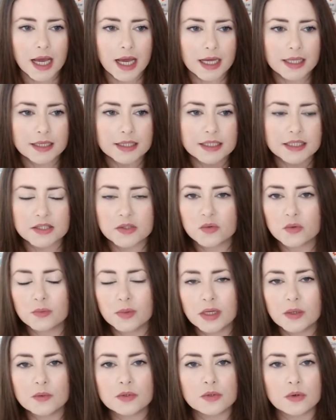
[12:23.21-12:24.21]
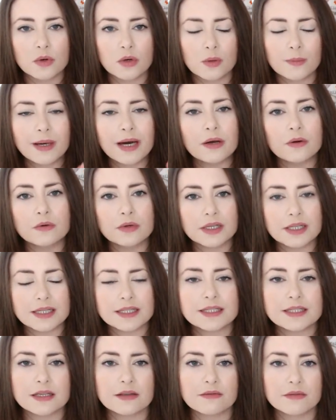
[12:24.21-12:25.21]
And this for me was all about
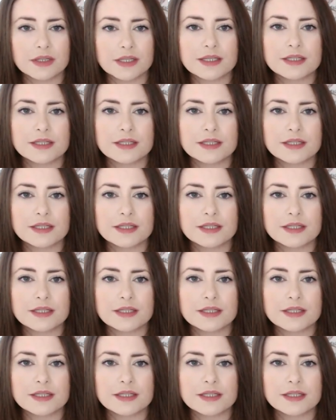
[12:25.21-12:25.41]
releasing,